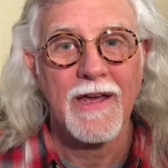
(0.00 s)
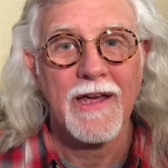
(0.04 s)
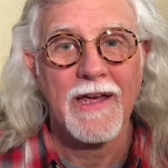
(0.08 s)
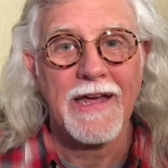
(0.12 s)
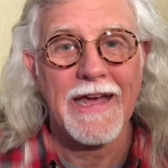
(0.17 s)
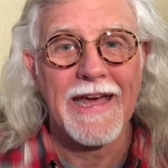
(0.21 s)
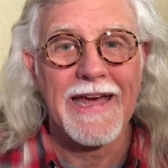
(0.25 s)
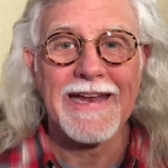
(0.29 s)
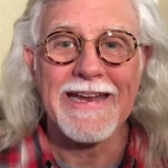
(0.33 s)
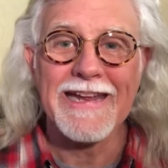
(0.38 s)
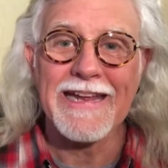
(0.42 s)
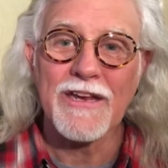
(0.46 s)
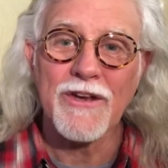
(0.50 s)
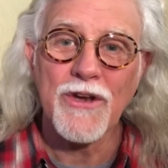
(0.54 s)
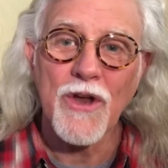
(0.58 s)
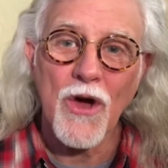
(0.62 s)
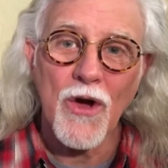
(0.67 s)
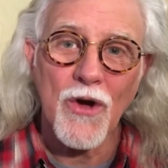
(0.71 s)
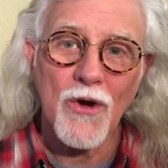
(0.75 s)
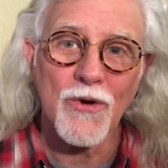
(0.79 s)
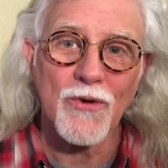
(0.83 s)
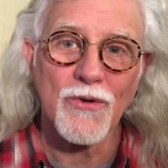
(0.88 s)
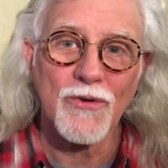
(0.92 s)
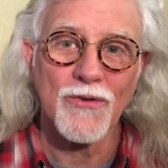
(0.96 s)
And he
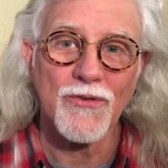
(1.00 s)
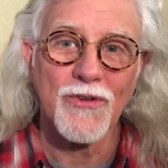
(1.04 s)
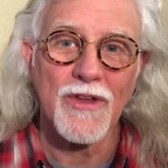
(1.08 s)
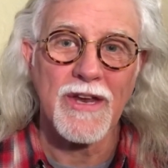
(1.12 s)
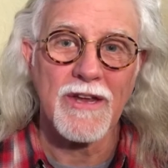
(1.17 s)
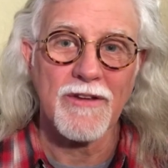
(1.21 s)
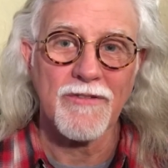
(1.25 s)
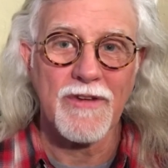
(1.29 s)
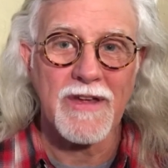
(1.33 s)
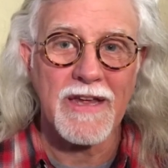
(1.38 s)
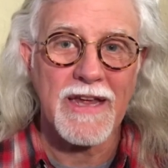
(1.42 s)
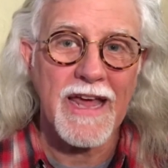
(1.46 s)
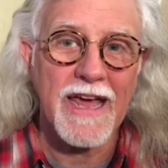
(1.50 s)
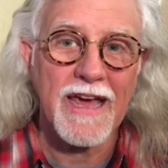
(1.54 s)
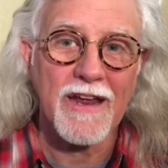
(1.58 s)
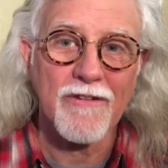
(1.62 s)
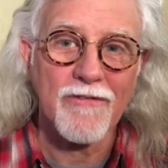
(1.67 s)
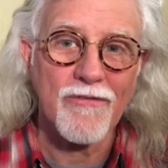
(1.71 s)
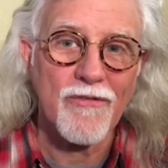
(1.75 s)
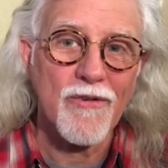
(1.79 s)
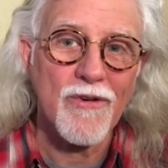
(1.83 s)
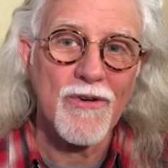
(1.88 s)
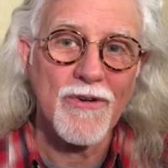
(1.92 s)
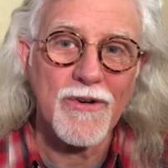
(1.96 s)
knows that if he can't
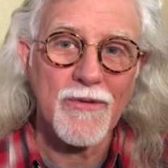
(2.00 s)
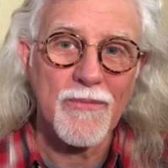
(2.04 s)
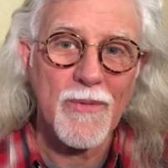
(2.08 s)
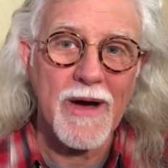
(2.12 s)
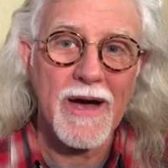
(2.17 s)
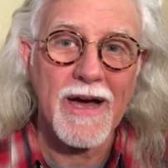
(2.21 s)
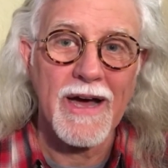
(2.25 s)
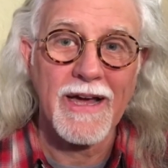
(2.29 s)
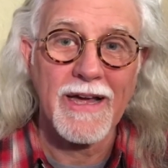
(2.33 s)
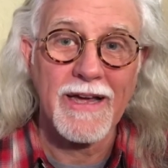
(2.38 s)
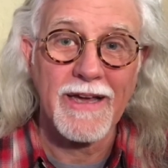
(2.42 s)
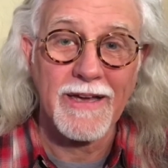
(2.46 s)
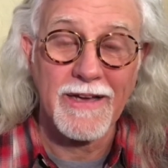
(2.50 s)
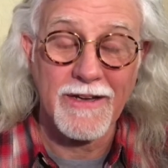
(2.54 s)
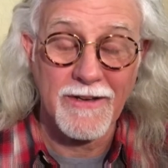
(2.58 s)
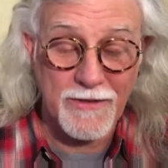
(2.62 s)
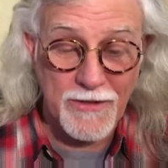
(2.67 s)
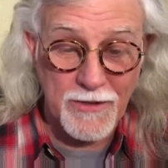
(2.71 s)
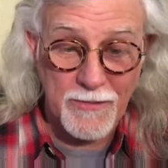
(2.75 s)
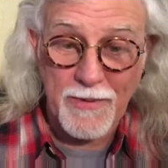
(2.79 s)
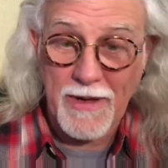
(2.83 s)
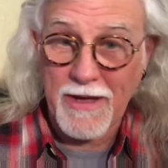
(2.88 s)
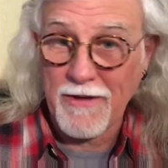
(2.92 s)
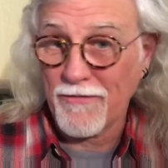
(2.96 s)
afford
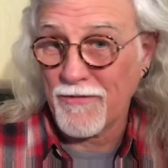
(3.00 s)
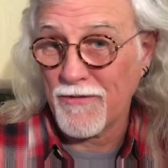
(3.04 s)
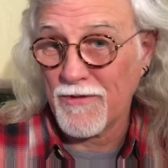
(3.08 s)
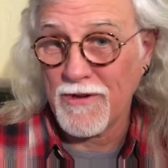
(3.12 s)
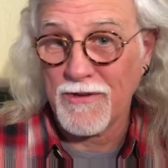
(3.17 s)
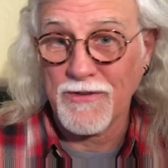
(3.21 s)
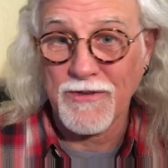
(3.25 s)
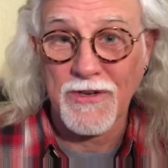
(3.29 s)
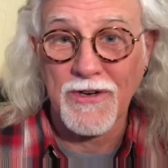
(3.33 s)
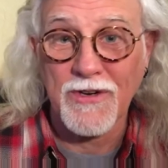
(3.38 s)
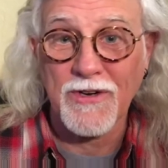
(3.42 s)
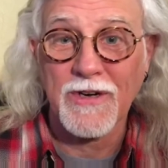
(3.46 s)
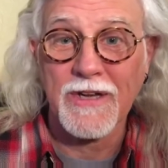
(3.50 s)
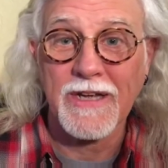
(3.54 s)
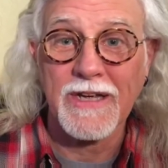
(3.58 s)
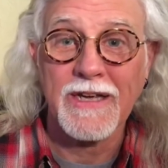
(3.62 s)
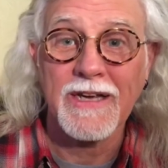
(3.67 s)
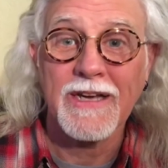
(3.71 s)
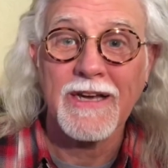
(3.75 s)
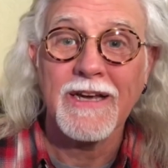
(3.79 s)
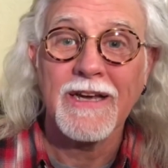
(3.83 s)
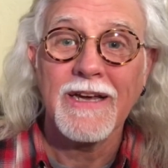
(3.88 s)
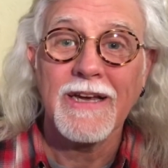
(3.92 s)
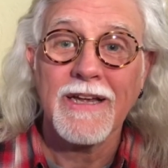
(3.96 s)
to pay for an attorney,
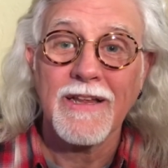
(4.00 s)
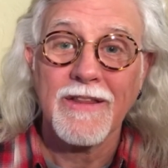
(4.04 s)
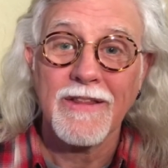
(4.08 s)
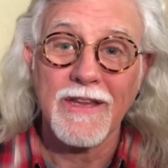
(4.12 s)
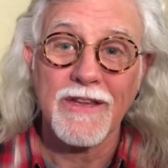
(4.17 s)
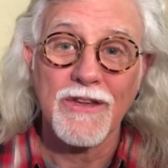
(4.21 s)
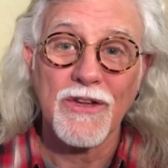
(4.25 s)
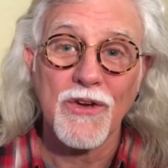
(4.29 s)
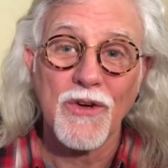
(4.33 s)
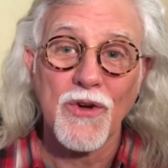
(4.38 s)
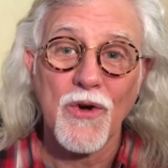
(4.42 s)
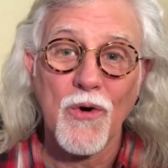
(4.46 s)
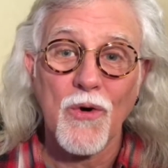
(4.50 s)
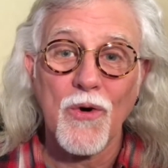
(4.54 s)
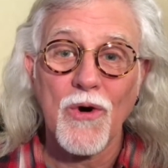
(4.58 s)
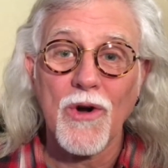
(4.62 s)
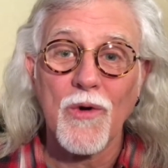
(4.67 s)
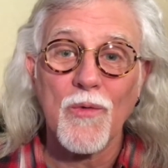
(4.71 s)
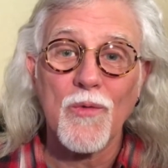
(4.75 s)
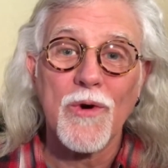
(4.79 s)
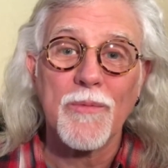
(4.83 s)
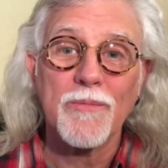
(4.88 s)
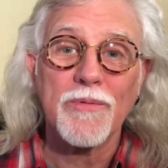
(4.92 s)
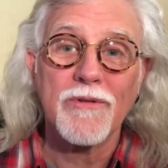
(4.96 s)
that the
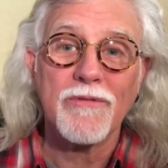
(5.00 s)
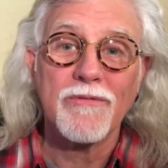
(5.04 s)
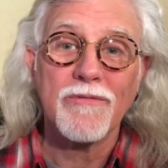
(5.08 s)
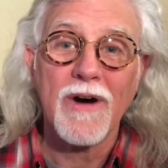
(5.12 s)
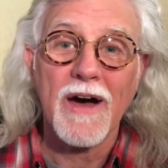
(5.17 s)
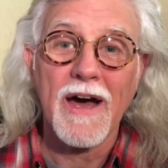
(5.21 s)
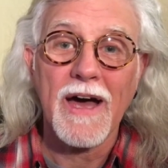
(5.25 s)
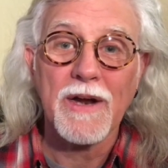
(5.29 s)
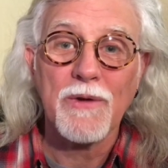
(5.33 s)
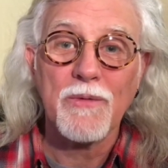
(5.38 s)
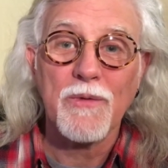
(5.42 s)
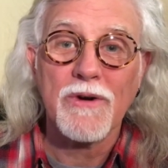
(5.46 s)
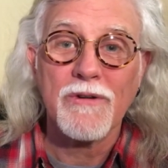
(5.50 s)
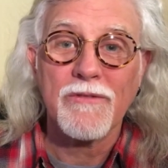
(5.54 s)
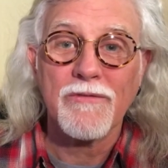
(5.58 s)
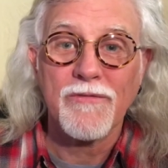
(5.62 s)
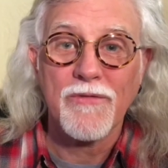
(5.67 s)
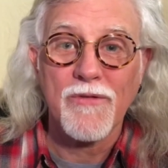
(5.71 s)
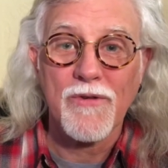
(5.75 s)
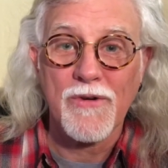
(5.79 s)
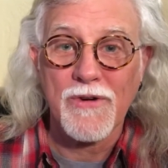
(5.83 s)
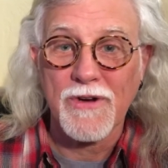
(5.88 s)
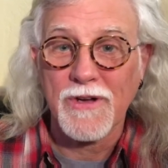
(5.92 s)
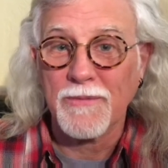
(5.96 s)
court will provide one
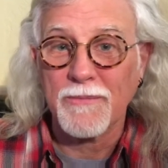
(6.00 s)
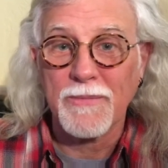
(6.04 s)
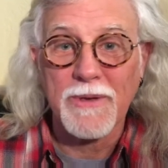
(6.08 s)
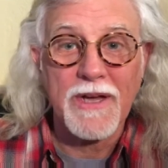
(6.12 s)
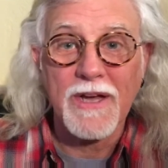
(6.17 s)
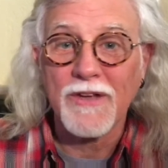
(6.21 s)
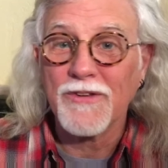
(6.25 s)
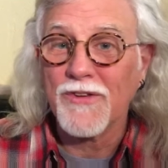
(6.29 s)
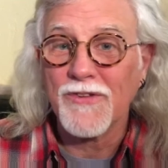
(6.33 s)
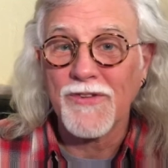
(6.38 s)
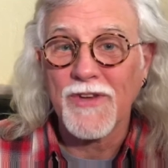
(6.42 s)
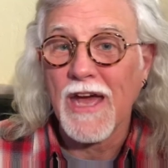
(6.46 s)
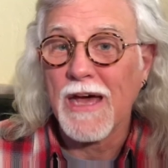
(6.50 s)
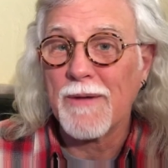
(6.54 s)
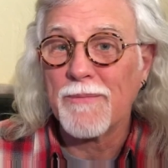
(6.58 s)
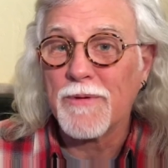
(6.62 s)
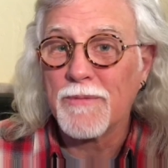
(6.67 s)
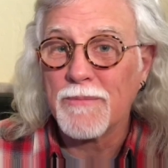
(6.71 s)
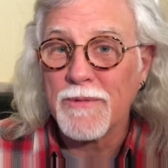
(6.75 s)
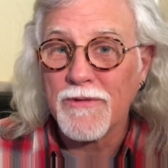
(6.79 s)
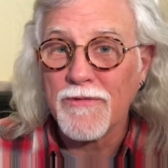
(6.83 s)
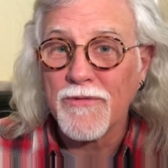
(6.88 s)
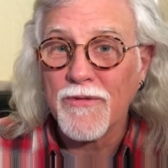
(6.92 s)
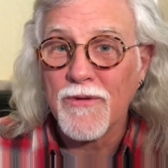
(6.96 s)
for him because it's
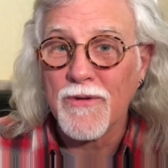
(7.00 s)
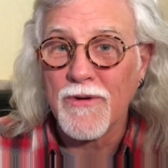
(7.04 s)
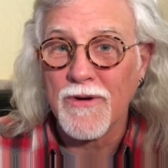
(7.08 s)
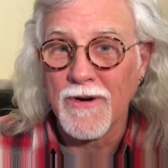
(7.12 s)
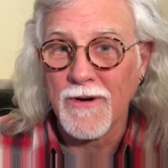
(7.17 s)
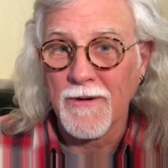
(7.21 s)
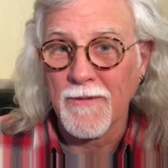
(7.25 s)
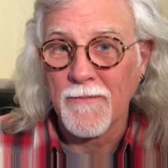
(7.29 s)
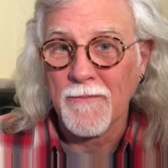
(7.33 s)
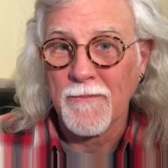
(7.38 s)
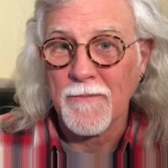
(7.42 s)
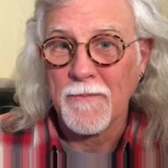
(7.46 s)
happened before.